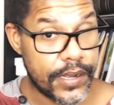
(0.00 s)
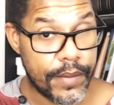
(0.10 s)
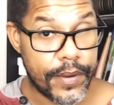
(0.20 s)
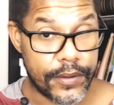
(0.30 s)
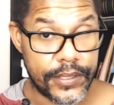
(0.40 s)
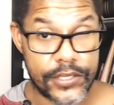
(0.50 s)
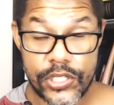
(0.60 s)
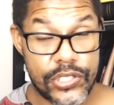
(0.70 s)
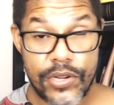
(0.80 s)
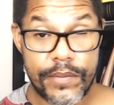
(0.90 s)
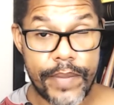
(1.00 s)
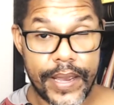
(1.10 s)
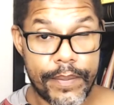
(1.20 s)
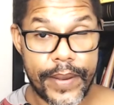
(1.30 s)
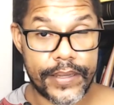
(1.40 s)
about it. She's not
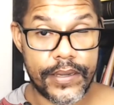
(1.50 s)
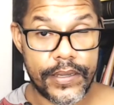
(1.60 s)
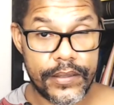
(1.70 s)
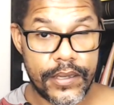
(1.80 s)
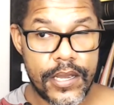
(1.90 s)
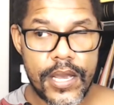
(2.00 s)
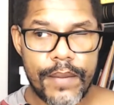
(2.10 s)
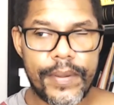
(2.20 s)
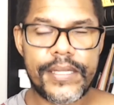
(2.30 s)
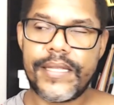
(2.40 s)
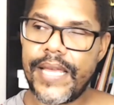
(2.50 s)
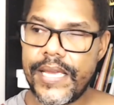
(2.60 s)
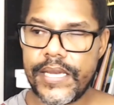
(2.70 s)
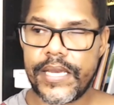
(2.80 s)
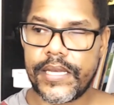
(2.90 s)
backpedaling. But the
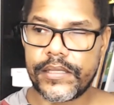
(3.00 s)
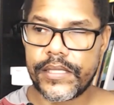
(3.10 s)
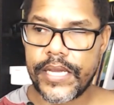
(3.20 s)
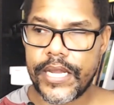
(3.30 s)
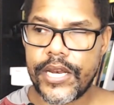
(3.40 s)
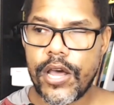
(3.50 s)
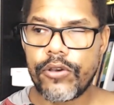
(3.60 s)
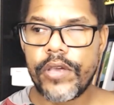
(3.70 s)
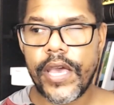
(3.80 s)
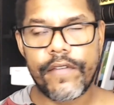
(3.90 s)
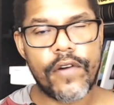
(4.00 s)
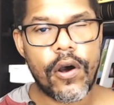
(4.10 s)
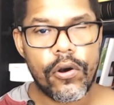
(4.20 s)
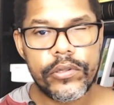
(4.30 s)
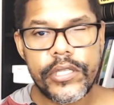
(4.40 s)
thing is, now you have
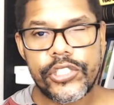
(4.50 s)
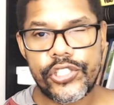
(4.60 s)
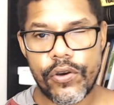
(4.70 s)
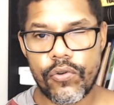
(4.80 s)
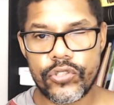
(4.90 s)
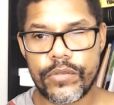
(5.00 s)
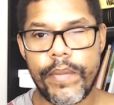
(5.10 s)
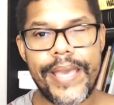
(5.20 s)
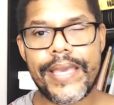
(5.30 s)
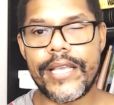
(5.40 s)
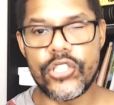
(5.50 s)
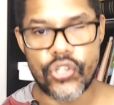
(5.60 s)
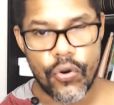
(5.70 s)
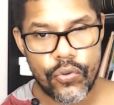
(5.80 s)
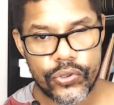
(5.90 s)
all these shows making
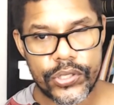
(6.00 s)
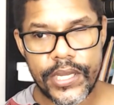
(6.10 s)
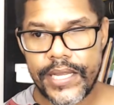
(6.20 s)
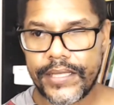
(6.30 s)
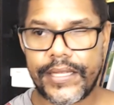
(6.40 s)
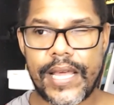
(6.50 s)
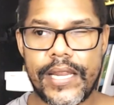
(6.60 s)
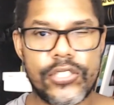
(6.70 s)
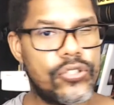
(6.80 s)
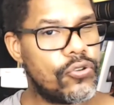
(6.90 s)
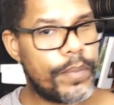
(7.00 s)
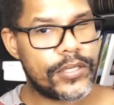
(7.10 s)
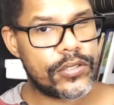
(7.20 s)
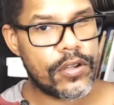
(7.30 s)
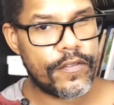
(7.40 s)
jokes, telling stupid
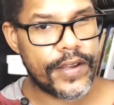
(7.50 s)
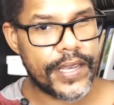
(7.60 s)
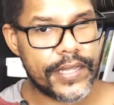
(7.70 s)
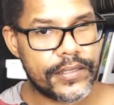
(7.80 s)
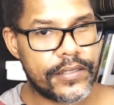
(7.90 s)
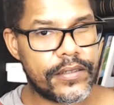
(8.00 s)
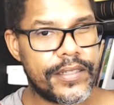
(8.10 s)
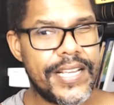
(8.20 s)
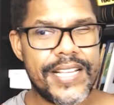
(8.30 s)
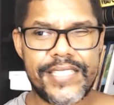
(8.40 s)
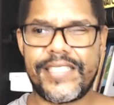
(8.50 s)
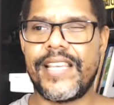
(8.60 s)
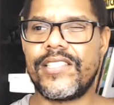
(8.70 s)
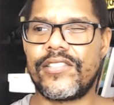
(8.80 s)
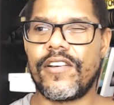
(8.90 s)
stuff against her,
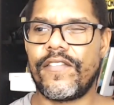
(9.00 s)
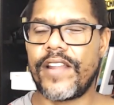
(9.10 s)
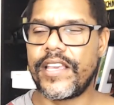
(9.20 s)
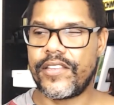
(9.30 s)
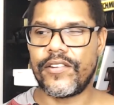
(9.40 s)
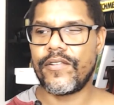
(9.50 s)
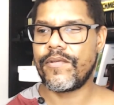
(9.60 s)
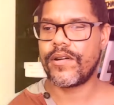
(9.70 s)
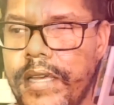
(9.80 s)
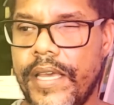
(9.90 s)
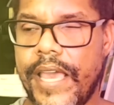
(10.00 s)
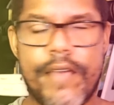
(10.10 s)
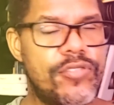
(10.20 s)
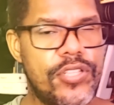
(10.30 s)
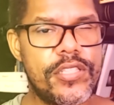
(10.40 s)
saying stuff like, you know what,
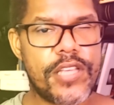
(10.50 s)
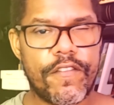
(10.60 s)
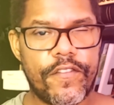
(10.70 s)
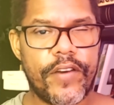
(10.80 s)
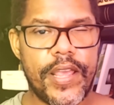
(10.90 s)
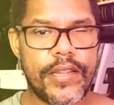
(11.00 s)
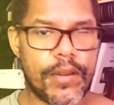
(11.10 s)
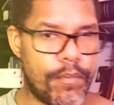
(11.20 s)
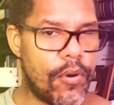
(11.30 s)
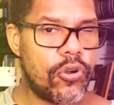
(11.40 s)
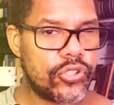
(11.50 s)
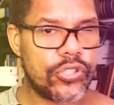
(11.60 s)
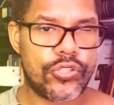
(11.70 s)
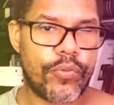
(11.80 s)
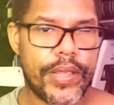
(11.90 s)
if she's afraid that balls are
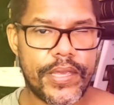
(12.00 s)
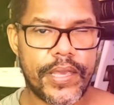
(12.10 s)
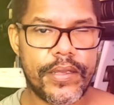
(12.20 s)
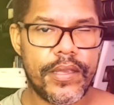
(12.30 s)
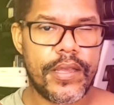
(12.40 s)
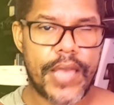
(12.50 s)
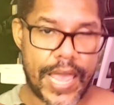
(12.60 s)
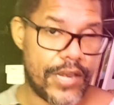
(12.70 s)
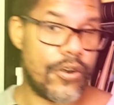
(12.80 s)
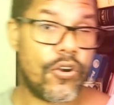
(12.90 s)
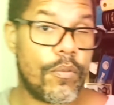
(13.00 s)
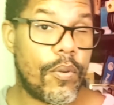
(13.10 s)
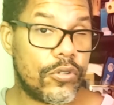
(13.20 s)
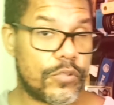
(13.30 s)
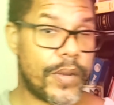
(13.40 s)
shrinking, and her
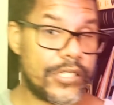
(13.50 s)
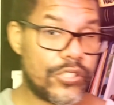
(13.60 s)
balls might